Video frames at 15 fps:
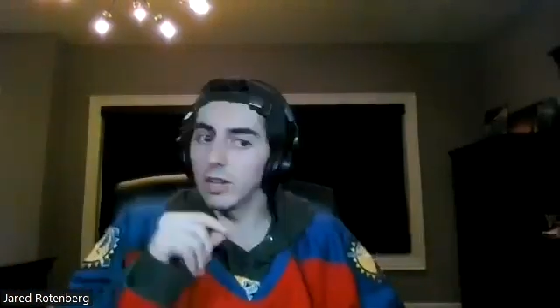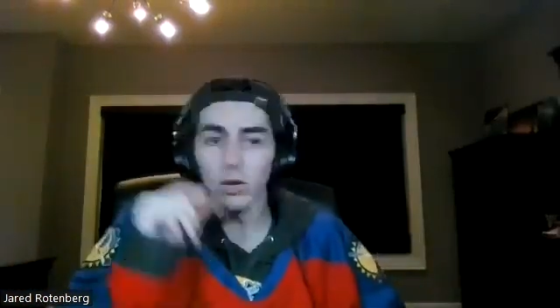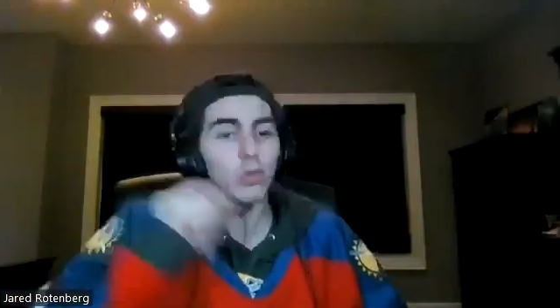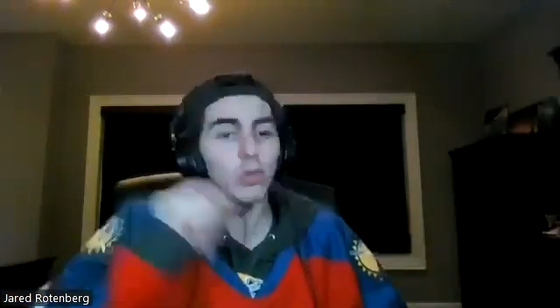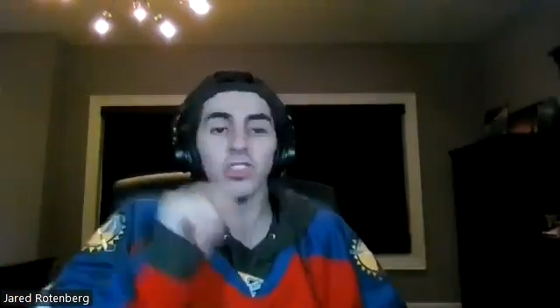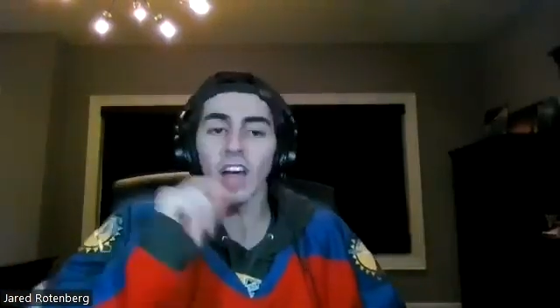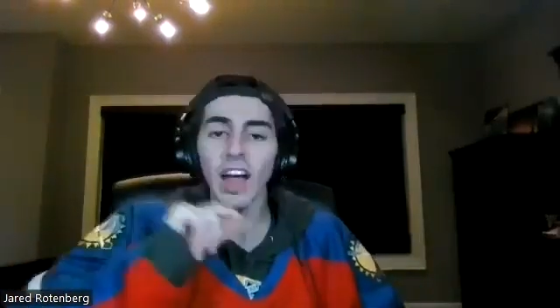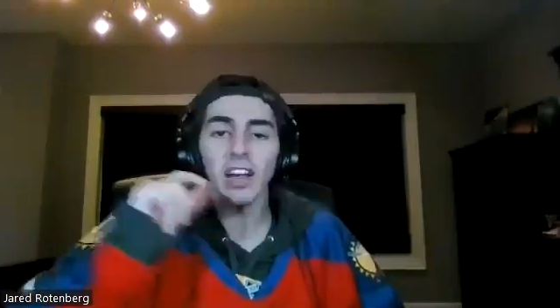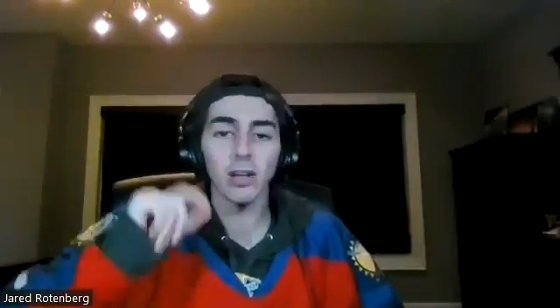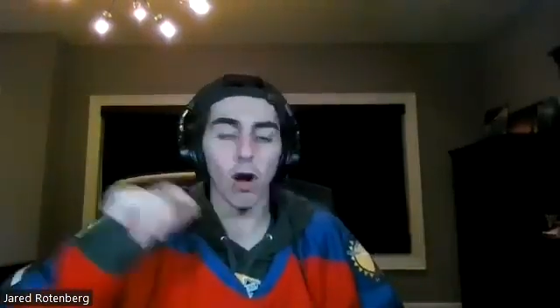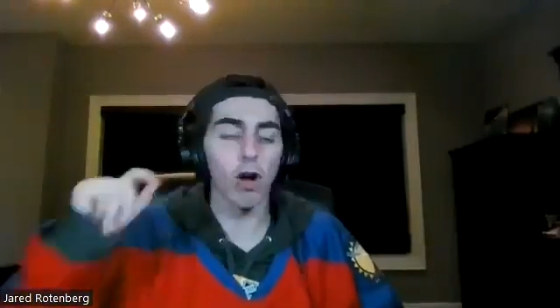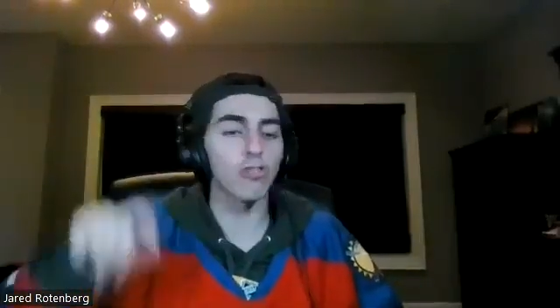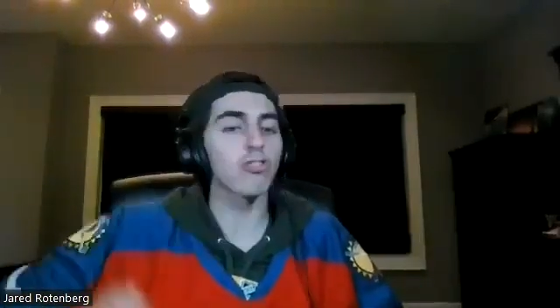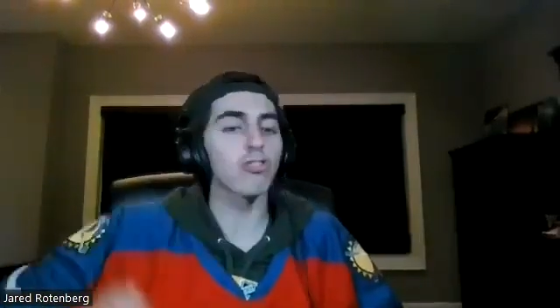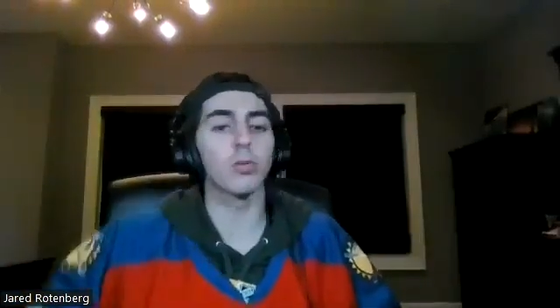When you
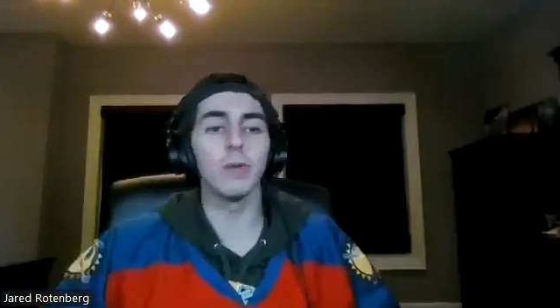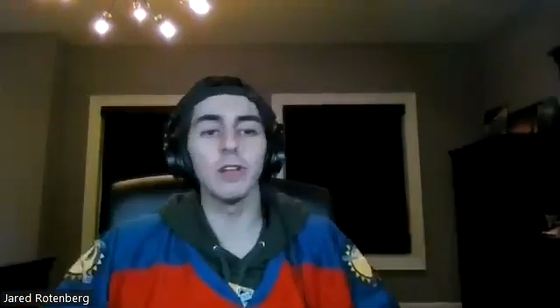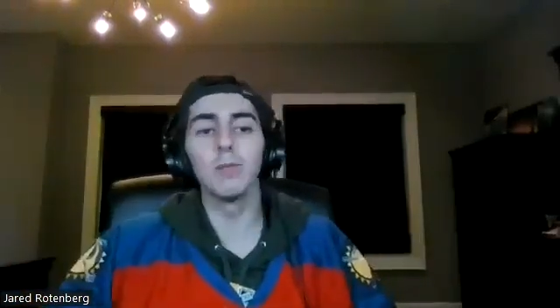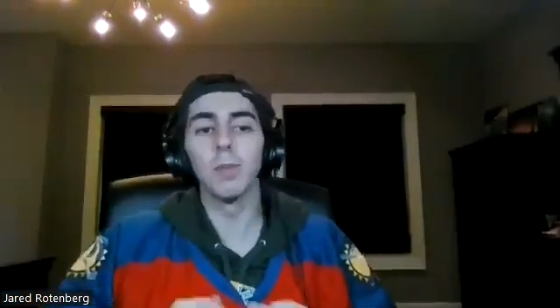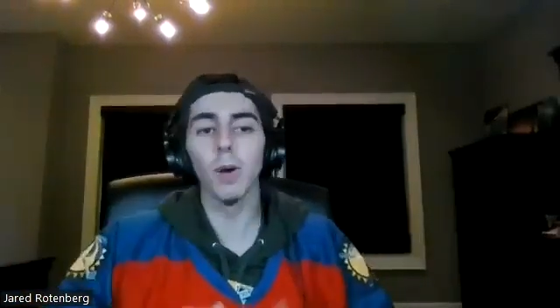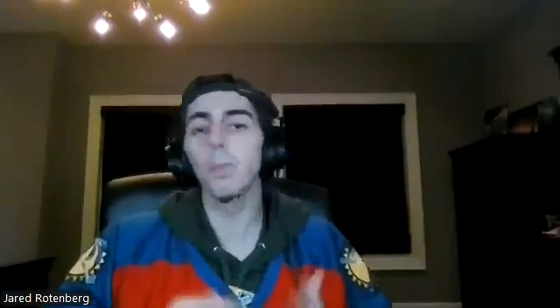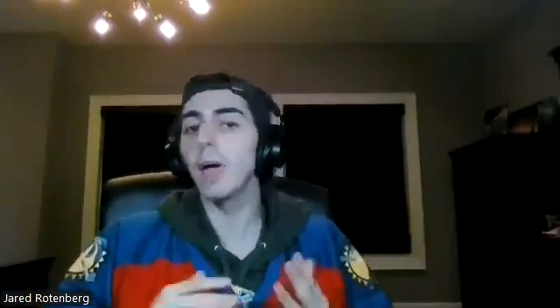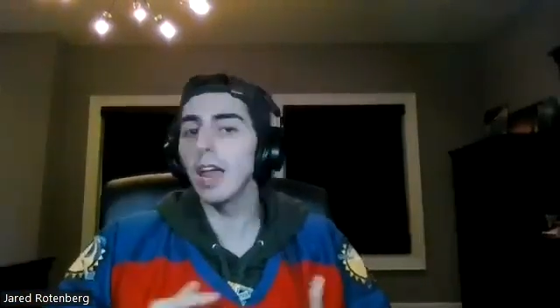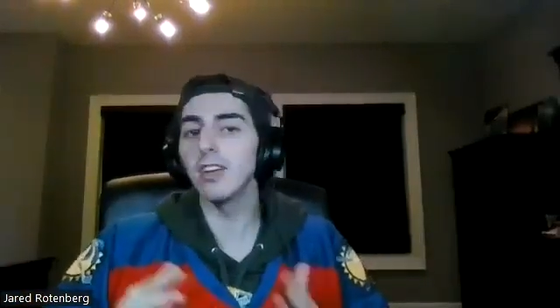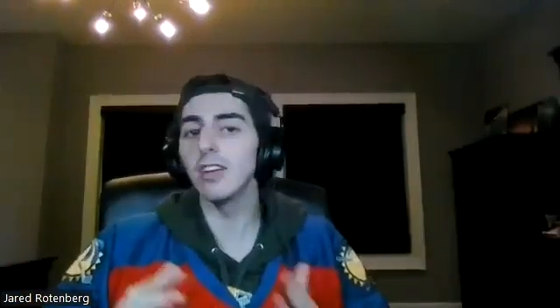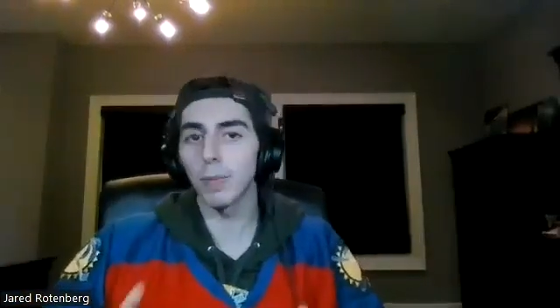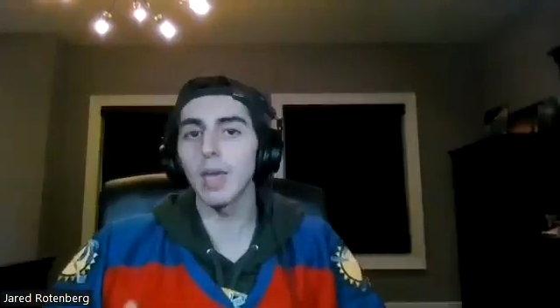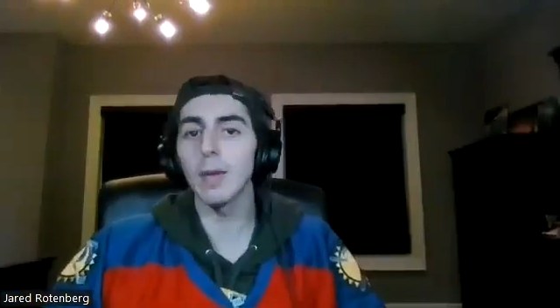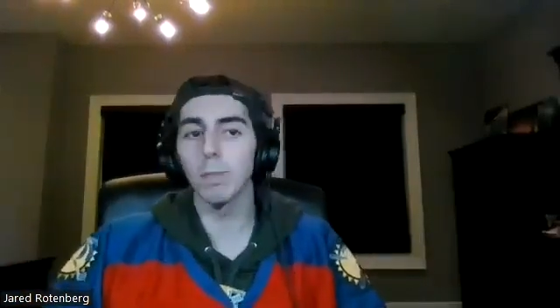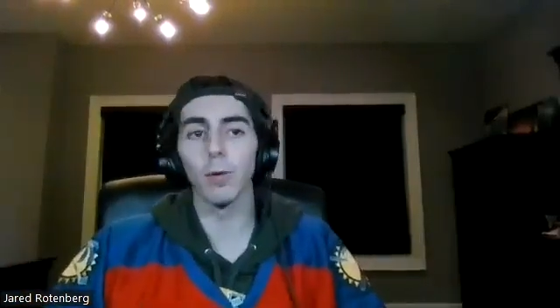sign a contract, when you put
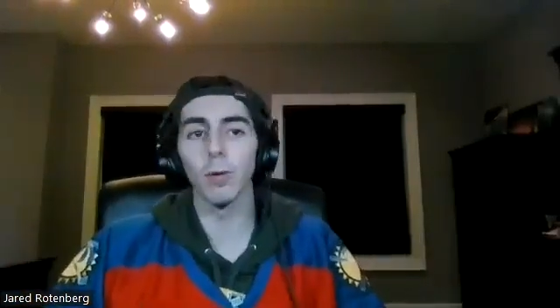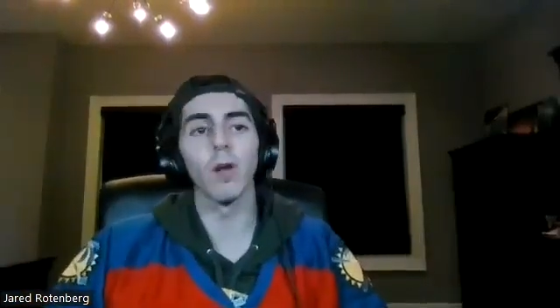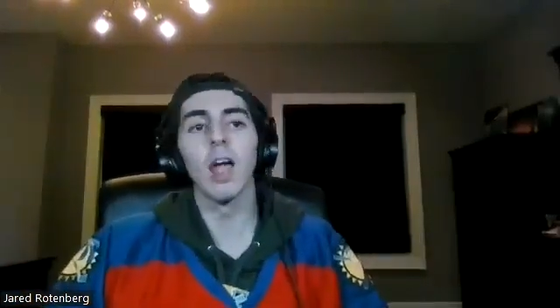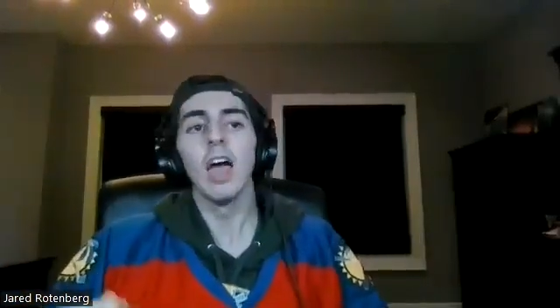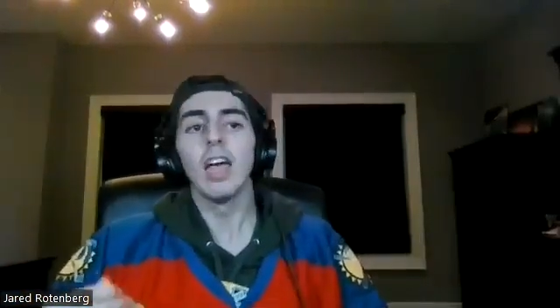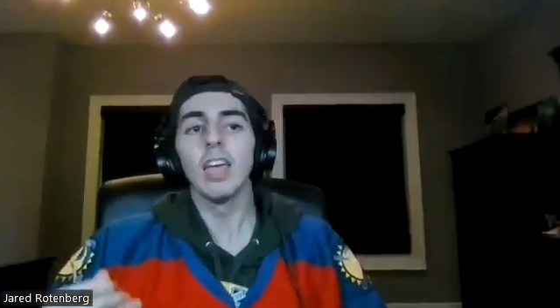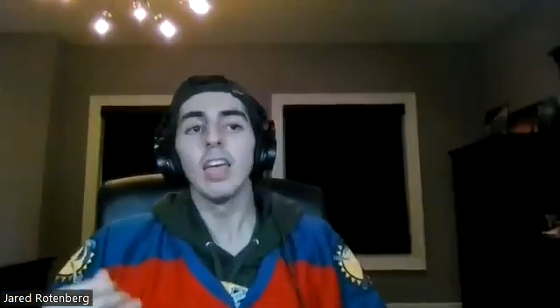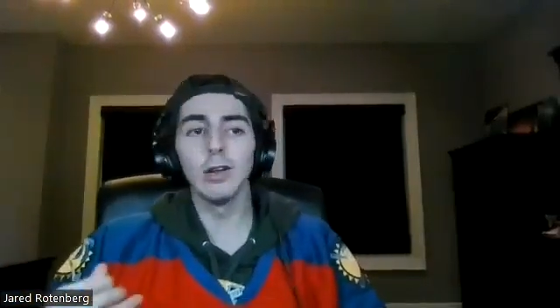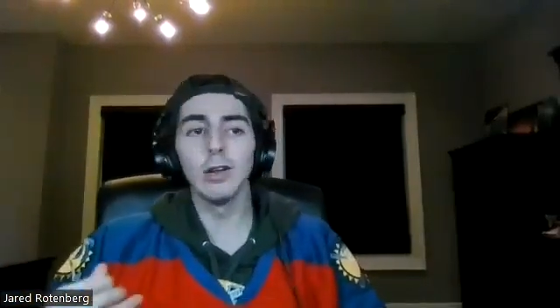pen to paper,